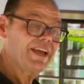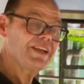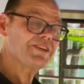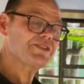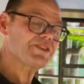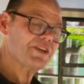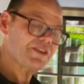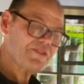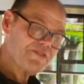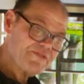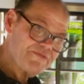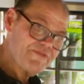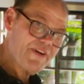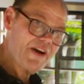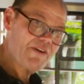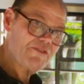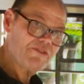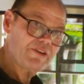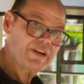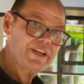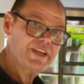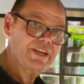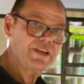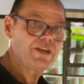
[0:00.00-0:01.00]
it's a
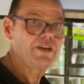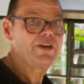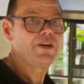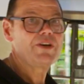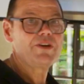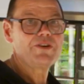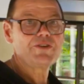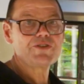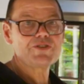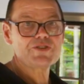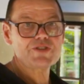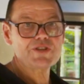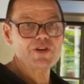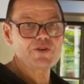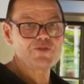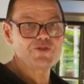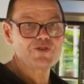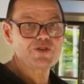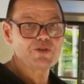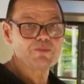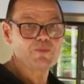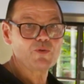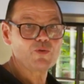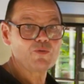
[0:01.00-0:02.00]
thoroughly
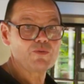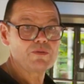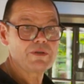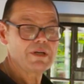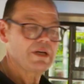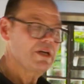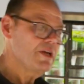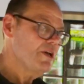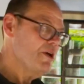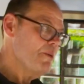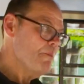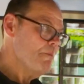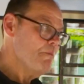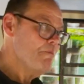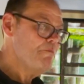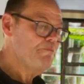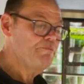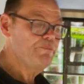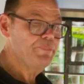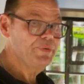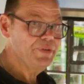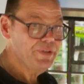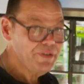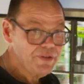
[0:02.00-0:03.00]
sociable,
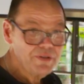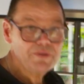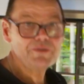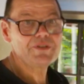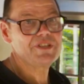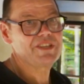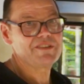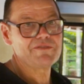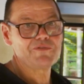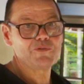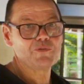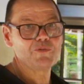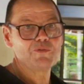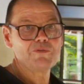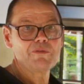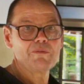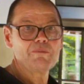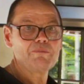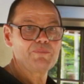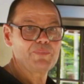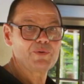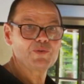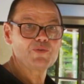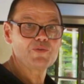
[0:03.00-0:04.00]
beautiful
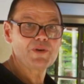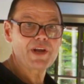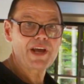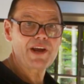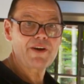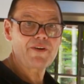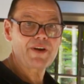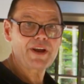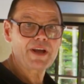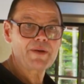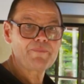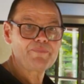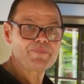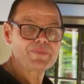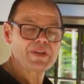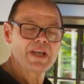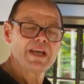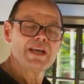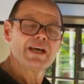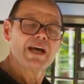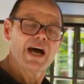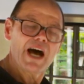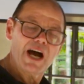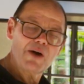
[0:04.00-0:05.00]
pool area,
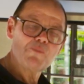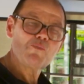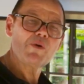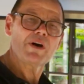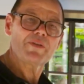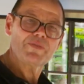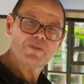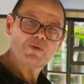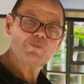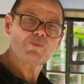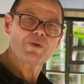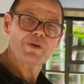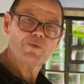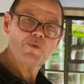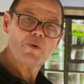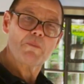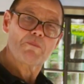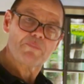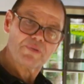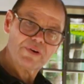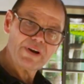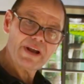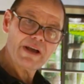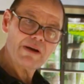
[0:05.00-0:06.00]
and one that we
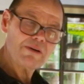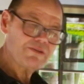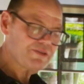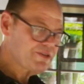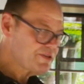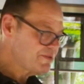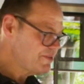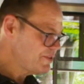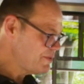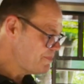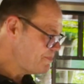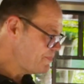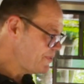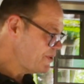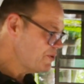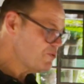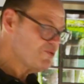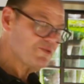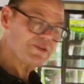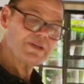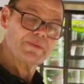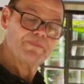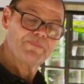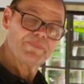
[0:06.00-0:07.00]
were proud to
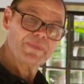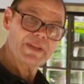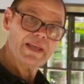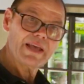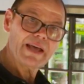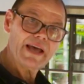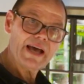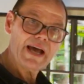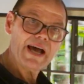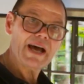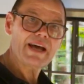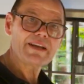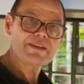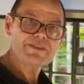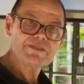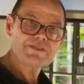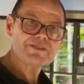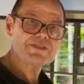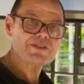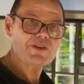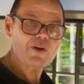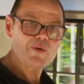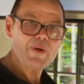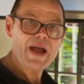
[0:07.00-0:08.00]
build
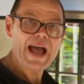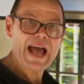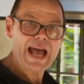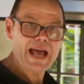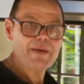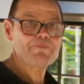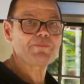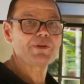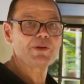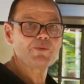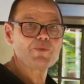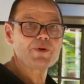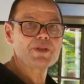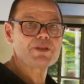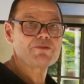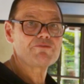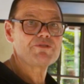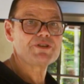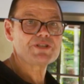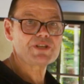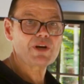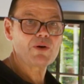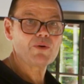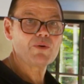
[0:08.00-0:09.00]
and so happy with the
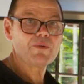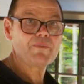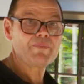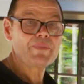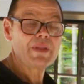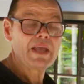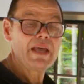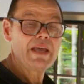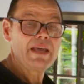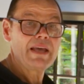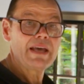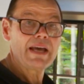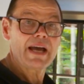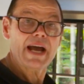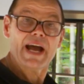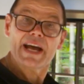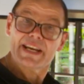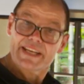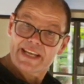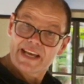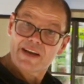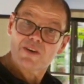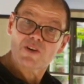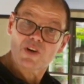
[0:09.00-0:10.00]
result.
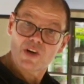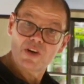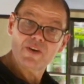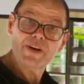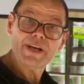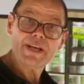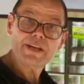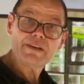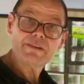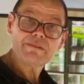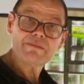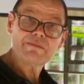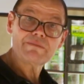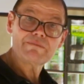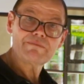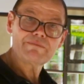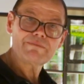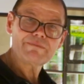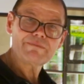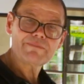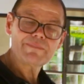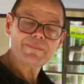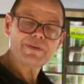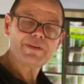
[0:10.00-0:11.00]
And our client
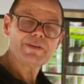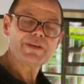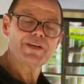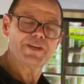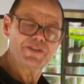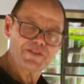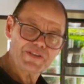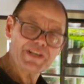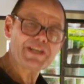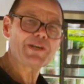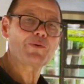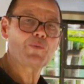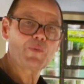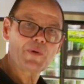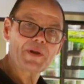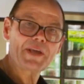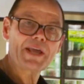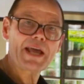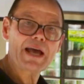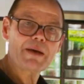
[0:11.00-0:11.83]
is equally